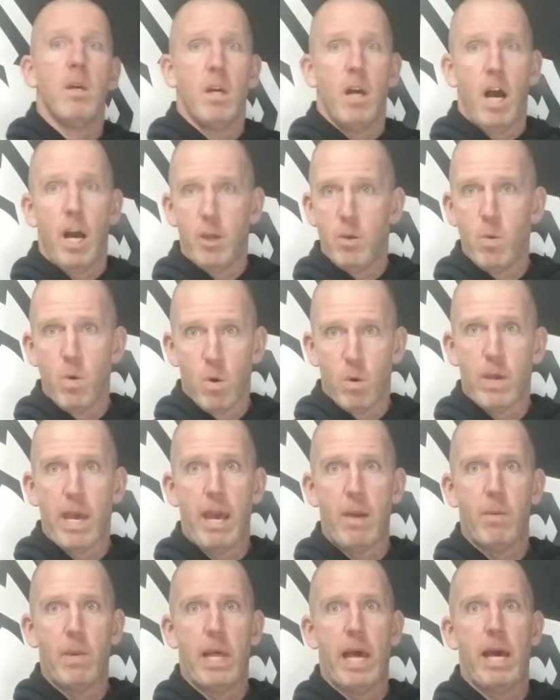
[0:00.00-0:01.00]
Are you okay
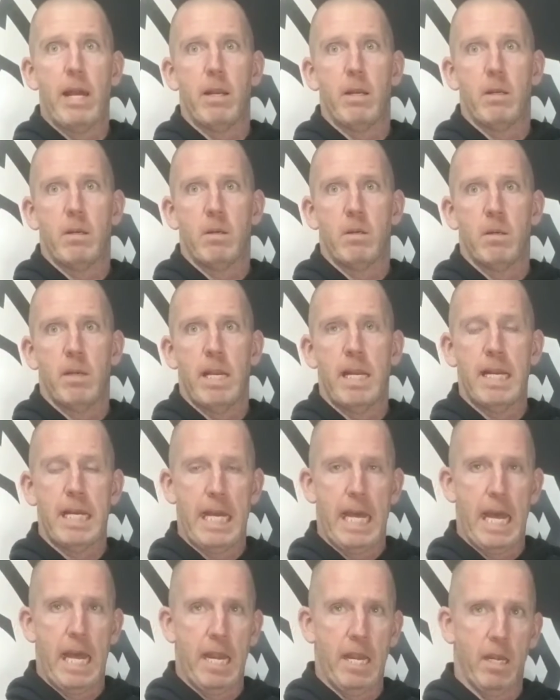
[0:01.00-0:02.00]
with that? And
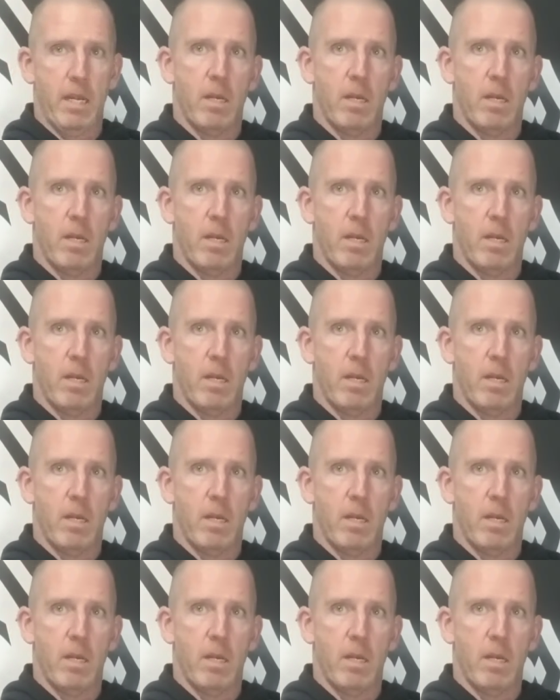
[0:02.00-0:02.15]
again,